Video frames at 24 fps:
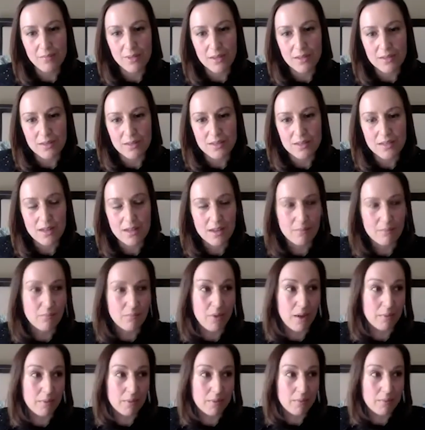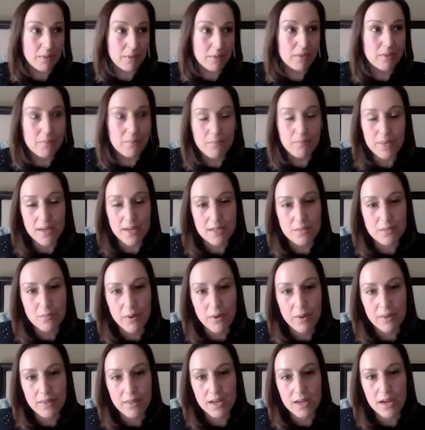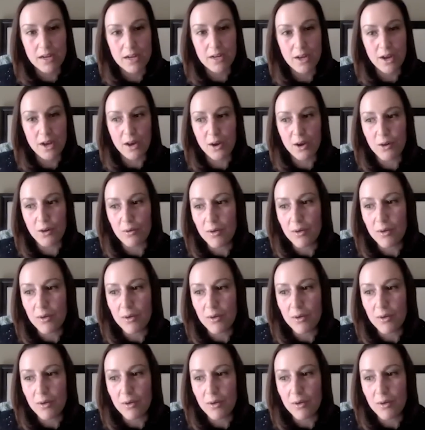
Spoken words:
He's probably built the biggest brand that I know,